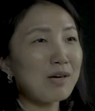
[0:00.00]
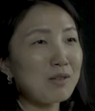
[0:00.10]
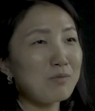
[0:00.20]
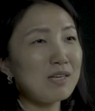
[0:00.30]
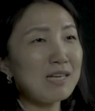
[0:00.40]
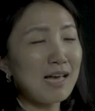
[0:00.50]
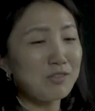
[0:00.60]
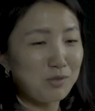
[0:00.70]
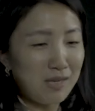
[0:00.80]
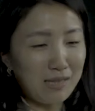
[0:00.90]
how can we
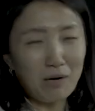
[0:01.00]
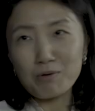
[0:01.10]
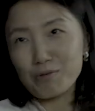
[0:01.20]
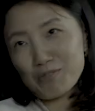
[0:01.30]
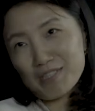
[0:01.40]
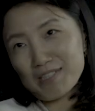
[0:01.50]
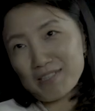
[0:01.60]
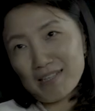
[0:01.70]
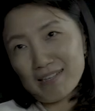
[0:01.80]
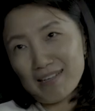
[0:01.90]
educate our
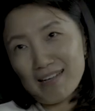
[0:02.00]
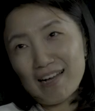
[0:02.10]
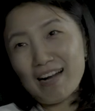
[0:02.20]
users and